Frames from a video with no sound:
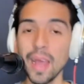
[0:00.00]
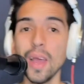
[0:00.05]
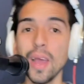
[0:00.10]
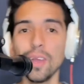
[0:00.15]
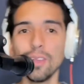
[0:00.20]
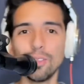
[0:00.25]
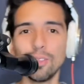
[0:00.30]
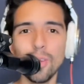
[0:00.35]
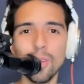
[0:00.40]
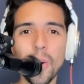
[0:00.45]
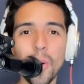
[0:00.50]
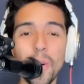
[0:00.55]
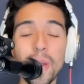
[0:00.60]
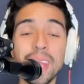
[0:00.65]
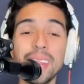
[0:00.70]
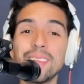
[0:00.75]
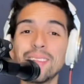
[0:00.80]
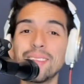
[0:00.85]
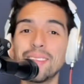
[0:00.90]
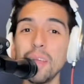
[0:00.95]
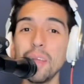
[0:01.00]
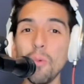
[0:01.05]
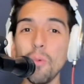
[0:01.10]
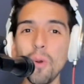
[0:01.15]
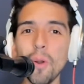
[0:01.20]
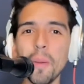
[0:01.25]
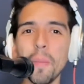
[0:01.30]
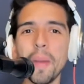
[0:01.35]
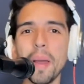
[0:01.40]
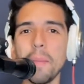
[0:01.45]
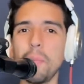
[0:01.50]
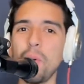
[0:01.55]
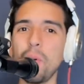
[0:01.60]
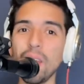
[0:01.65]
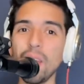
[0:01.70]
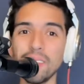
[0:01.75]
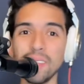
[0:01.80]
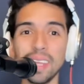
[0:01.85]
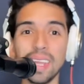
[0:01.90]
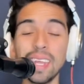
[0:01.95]
So in the Zumba World, my
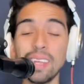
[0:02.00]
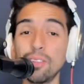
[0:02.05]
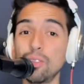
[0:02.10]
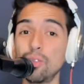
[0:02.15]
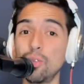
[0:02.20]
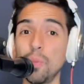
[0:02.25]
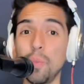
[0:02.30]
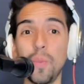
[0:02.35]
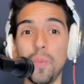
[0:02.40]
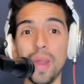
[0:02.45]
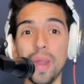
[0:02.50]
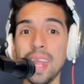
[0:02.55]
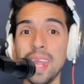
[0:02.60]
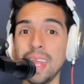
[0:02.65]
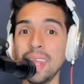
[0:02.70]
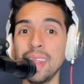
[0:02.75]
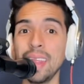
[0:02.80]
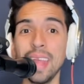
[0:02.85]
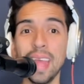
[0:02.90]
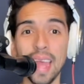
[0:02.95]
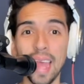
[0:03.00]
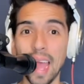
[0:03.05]
project is to bring,